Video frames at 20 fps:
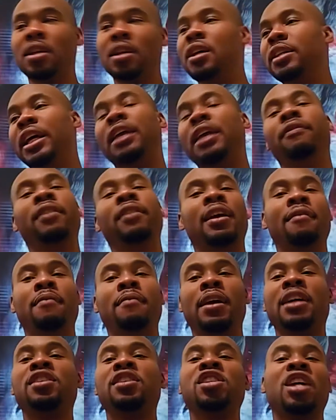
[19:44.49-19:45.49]
They didn't even give me
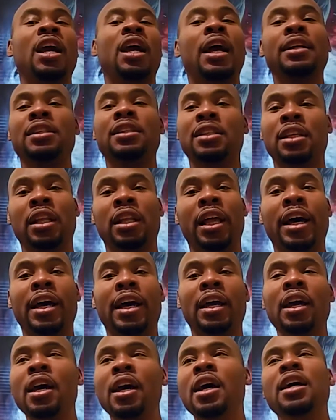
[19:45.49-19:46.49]
a chance
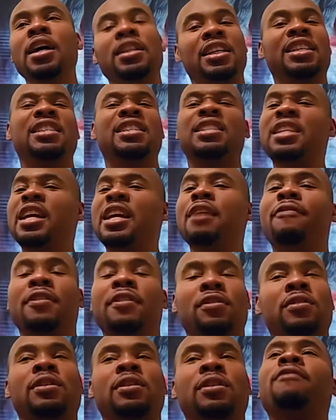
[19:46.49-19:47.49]
to see if
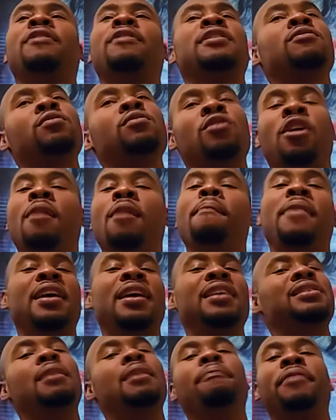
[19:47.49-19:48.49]
this was going to be
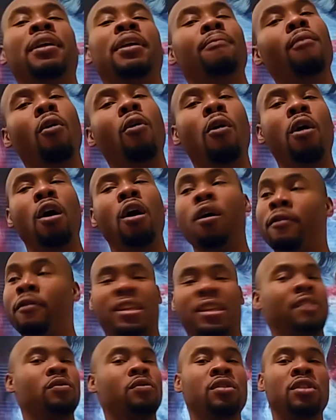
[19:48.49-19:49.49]
something more, or if
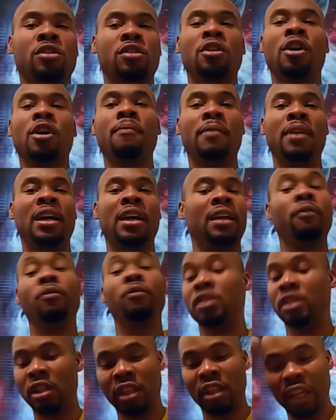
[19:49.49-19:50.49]
this was just going to be it.
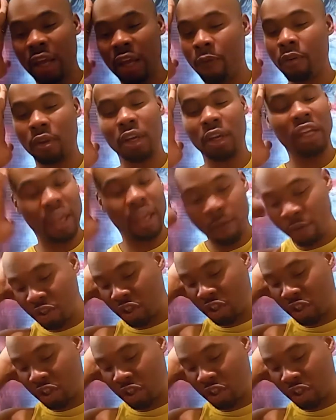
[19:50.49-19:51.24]
It was